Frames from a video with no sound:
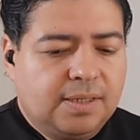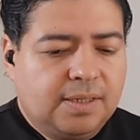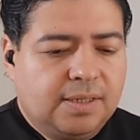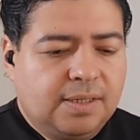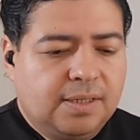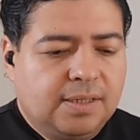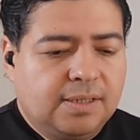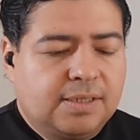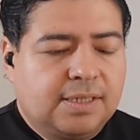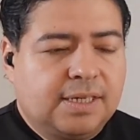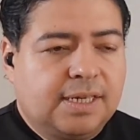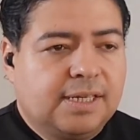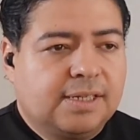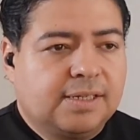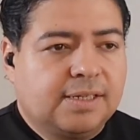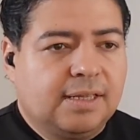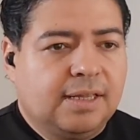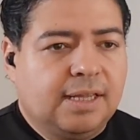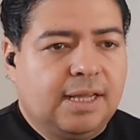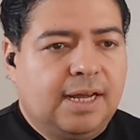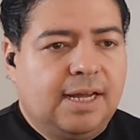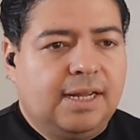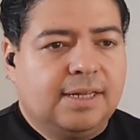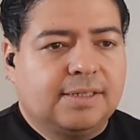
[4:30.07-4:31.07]
it takes a
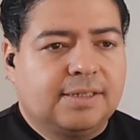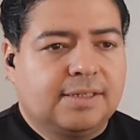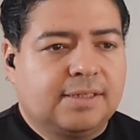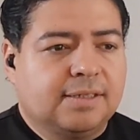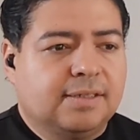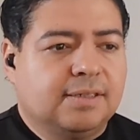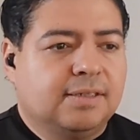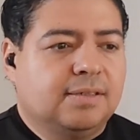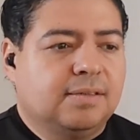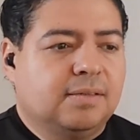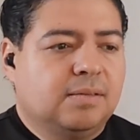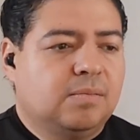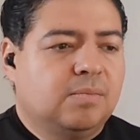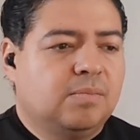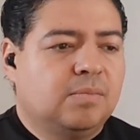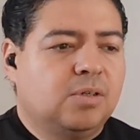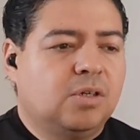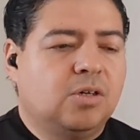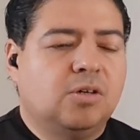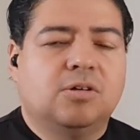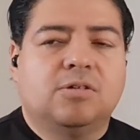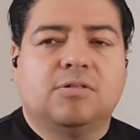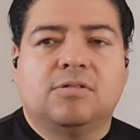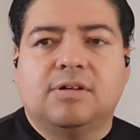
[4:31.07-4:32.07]
lot to
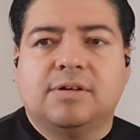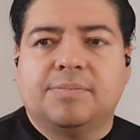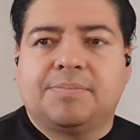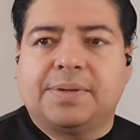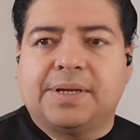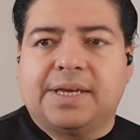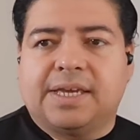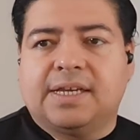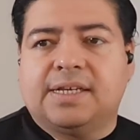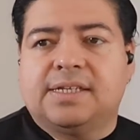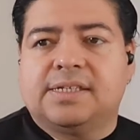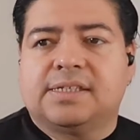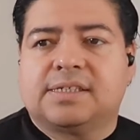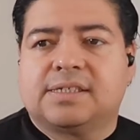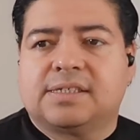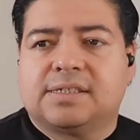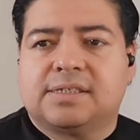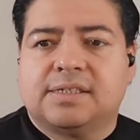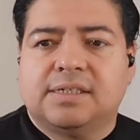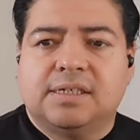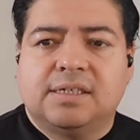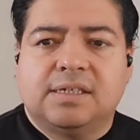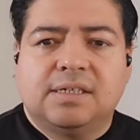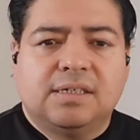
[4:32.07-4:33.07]
go up against
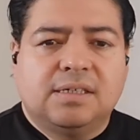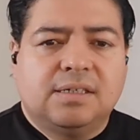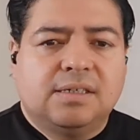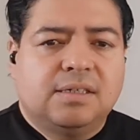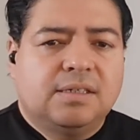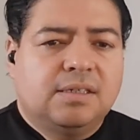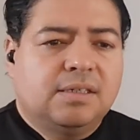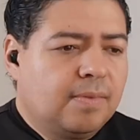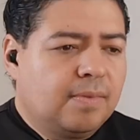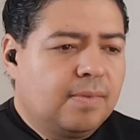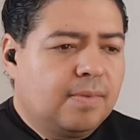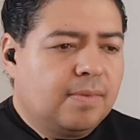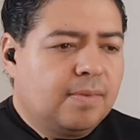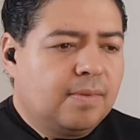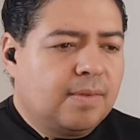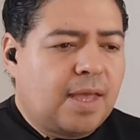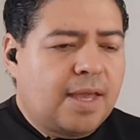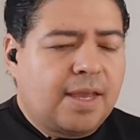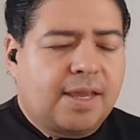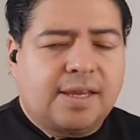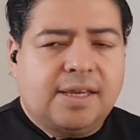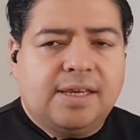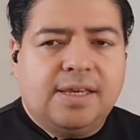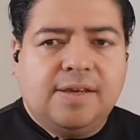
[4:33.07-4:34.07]

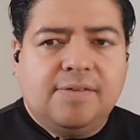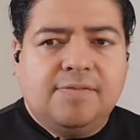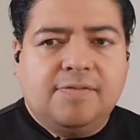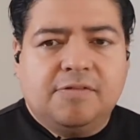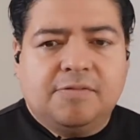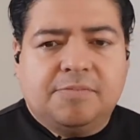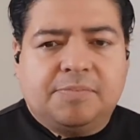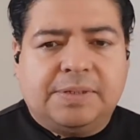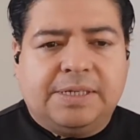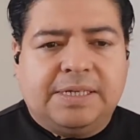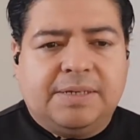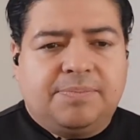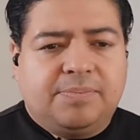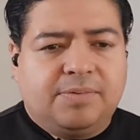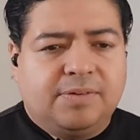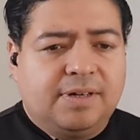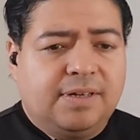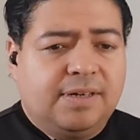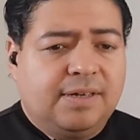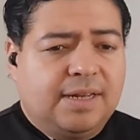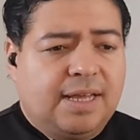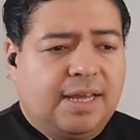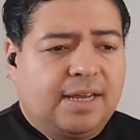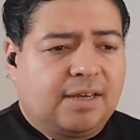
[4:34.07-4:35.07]
like evil people
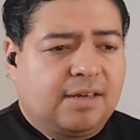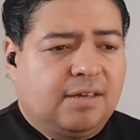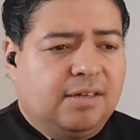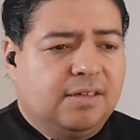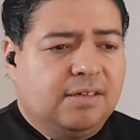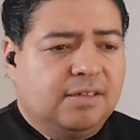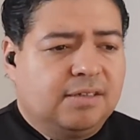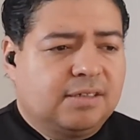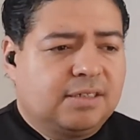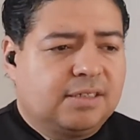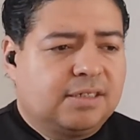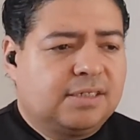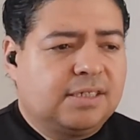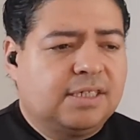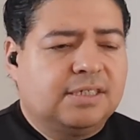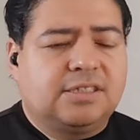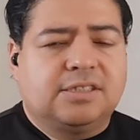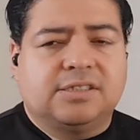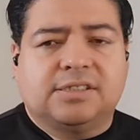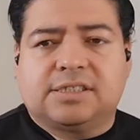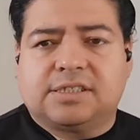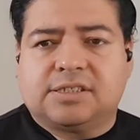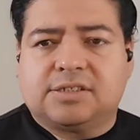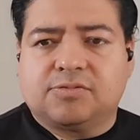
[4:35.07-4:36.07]
and like such
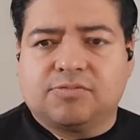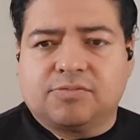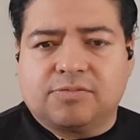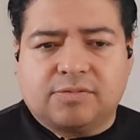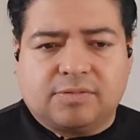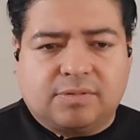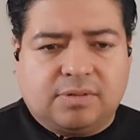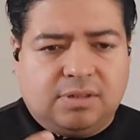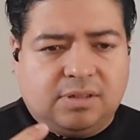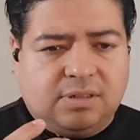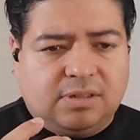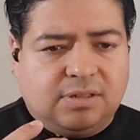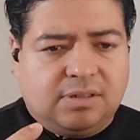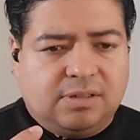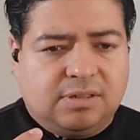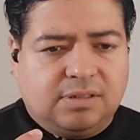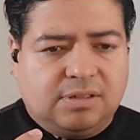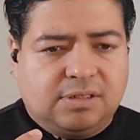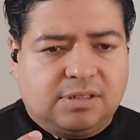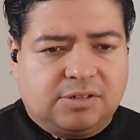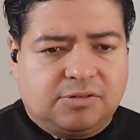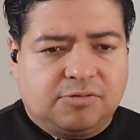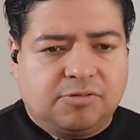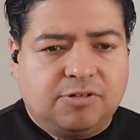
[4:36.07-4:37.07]
a
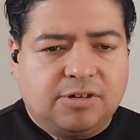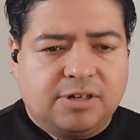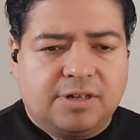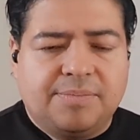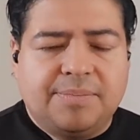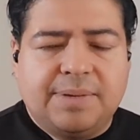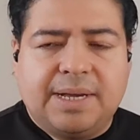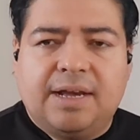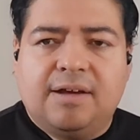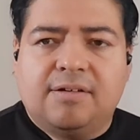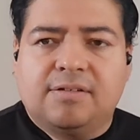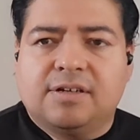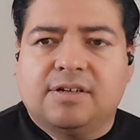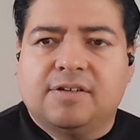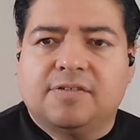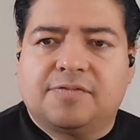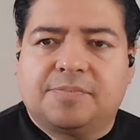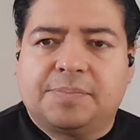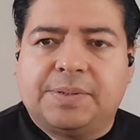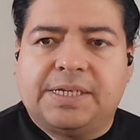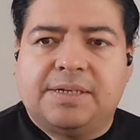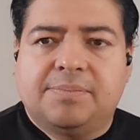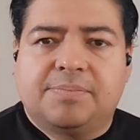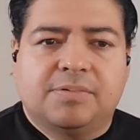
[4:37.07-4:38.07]
strong amount of
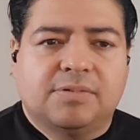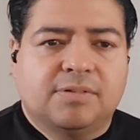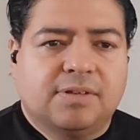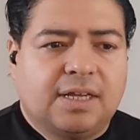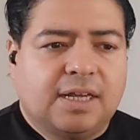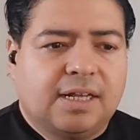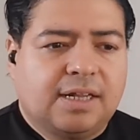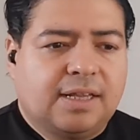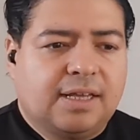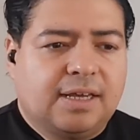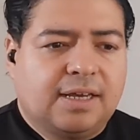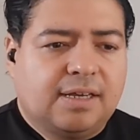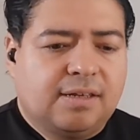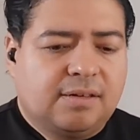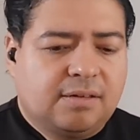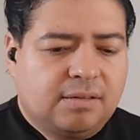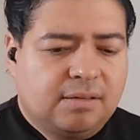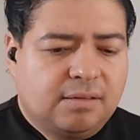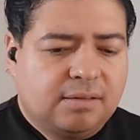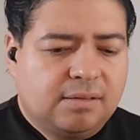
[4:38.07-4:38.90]
people like that,